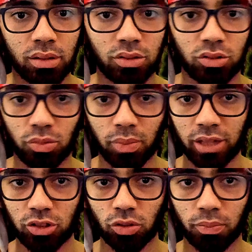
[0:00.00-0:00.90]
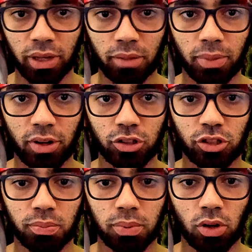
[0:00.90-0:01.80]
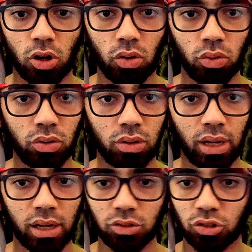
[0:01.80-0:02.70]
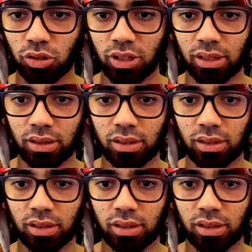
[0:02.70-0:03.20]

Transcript: You made your big bear explode? The hell you did?